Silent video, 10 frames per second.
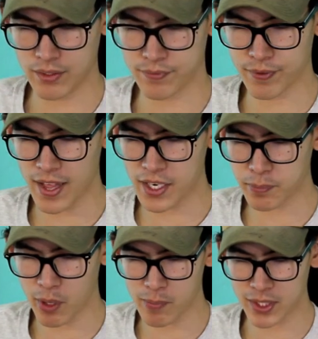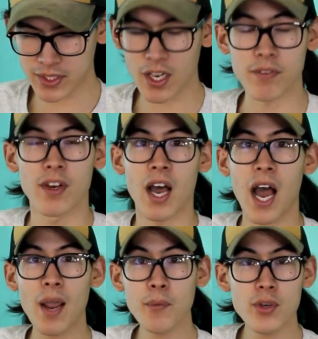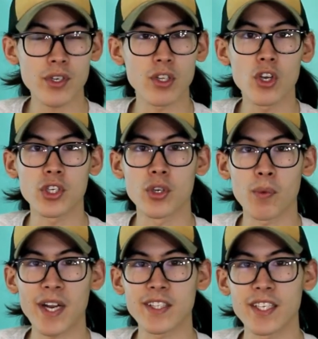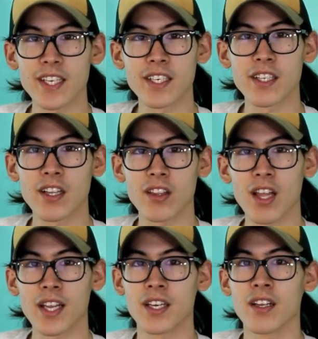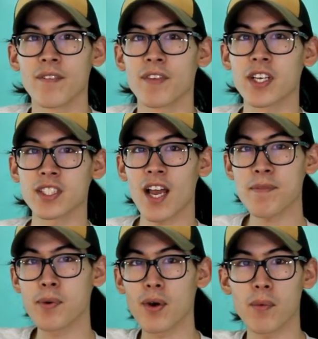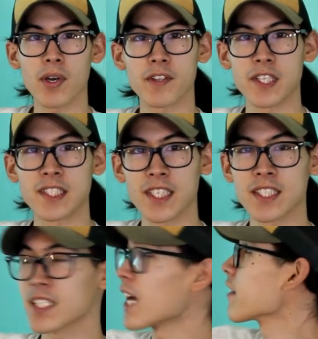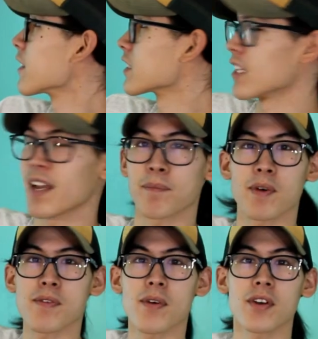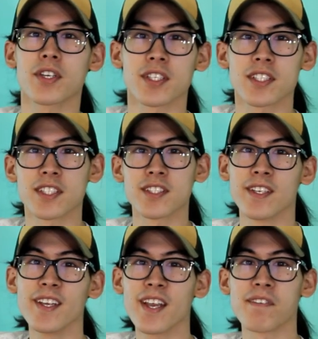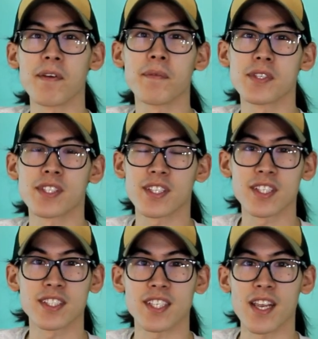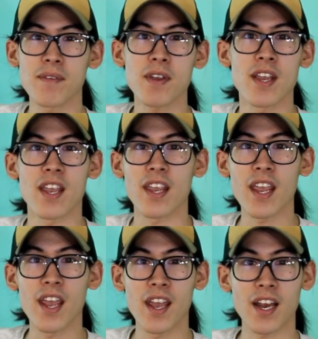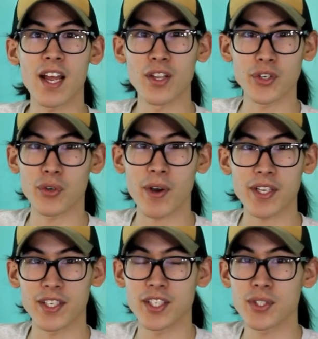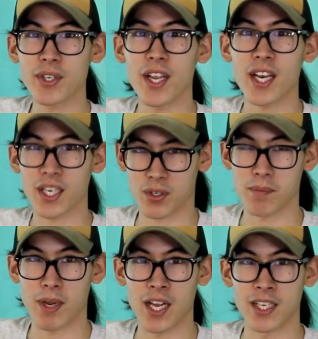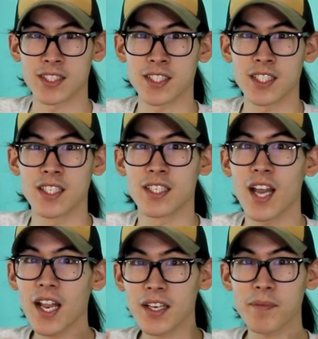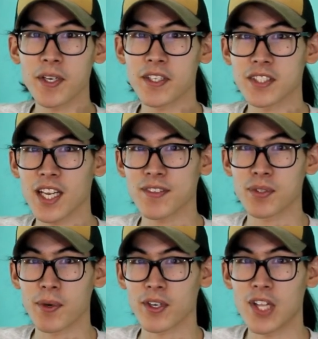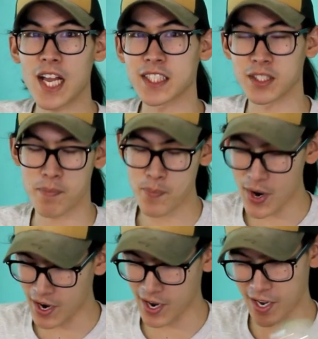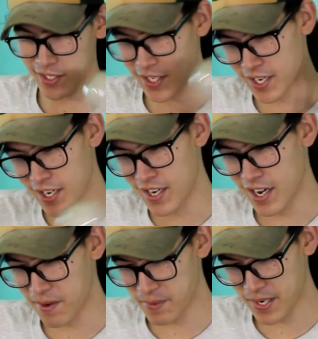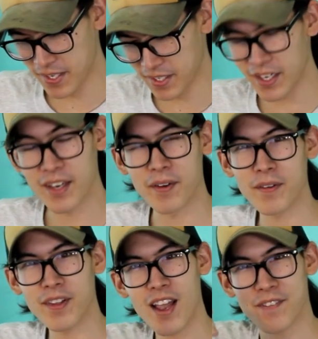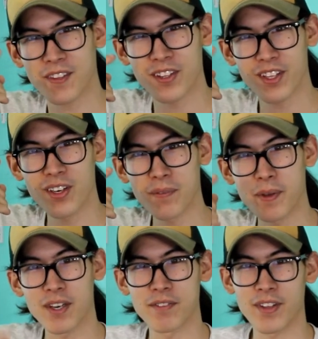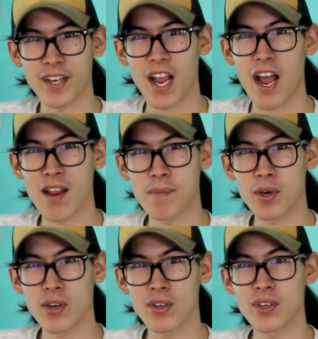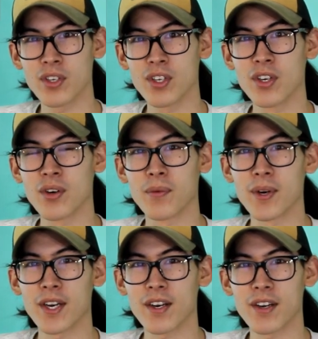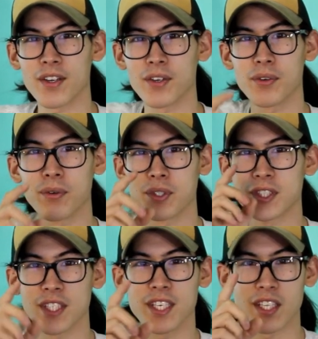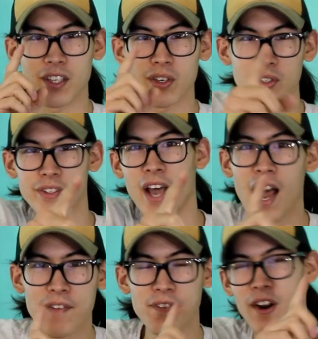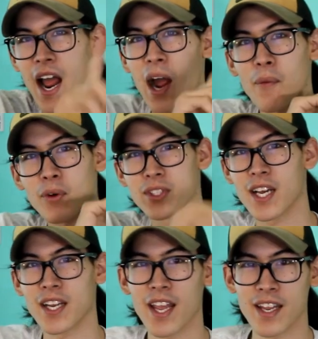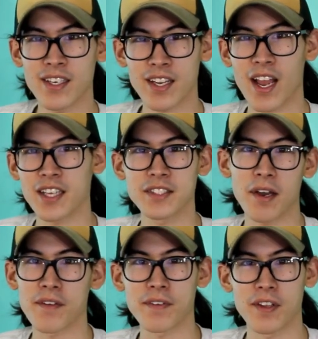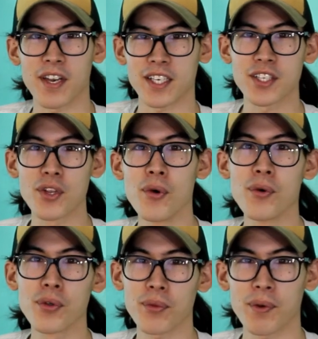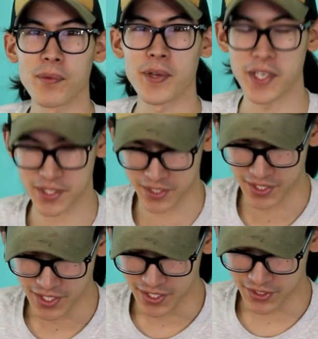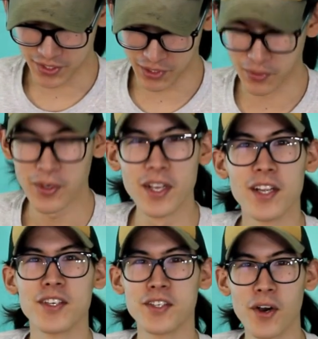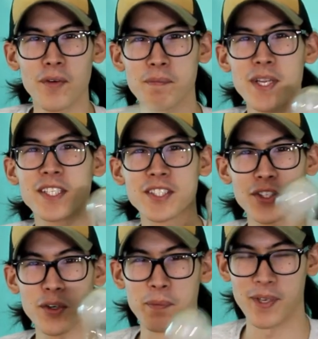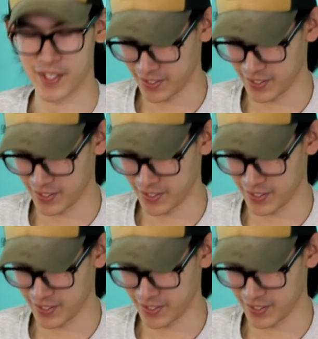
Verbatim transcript: flash bulb itself, I wouldn't look directly into the light because I put one of these inside of this lamp before just to see if it was the same and I looked directly into it and I hurt my eyes. Not because I have to wear glasses, but I mean, it left a little bit of like eye burn where you see the little dot for hours on end. I saw it for the next two, three weeks. So don't be stupid.